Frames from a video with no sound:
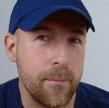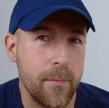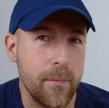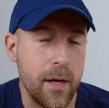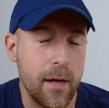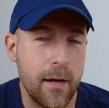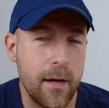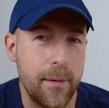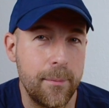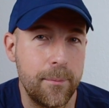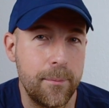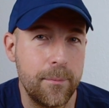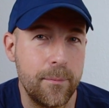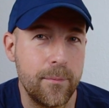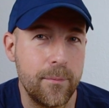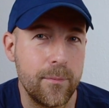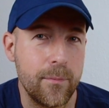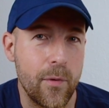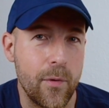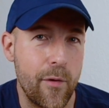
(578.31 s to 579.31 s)

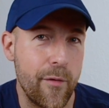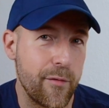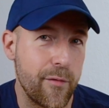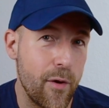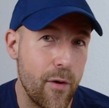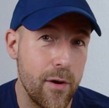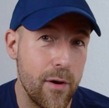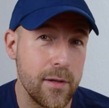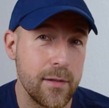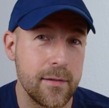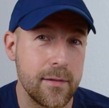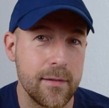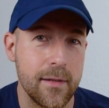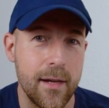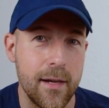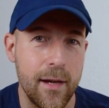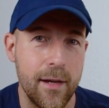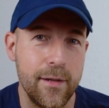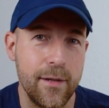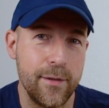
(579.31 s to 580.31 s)
Of course,
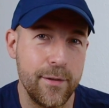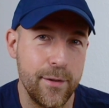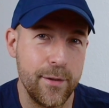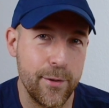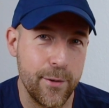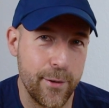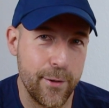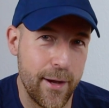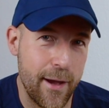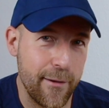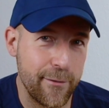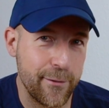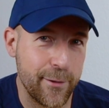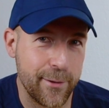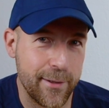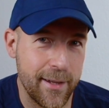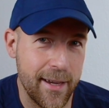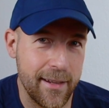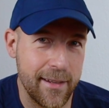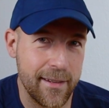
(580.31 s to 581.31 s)
you have to
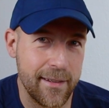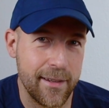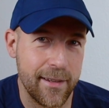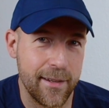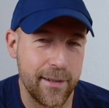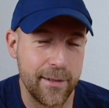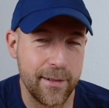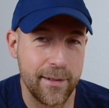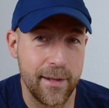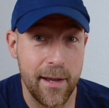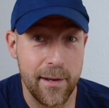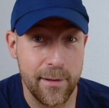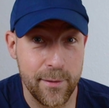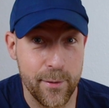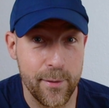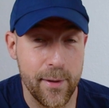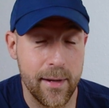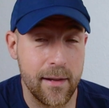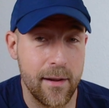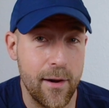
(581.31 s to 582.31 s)
take
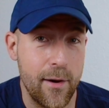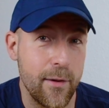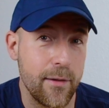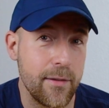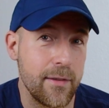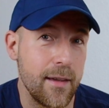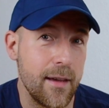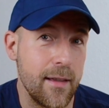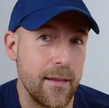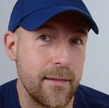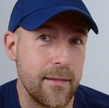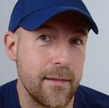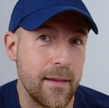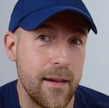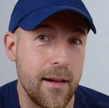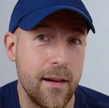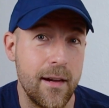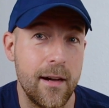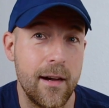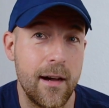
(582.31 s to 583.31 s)
into account that
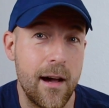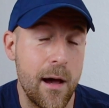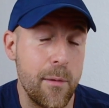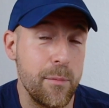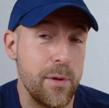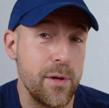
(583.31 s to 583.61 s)
I'm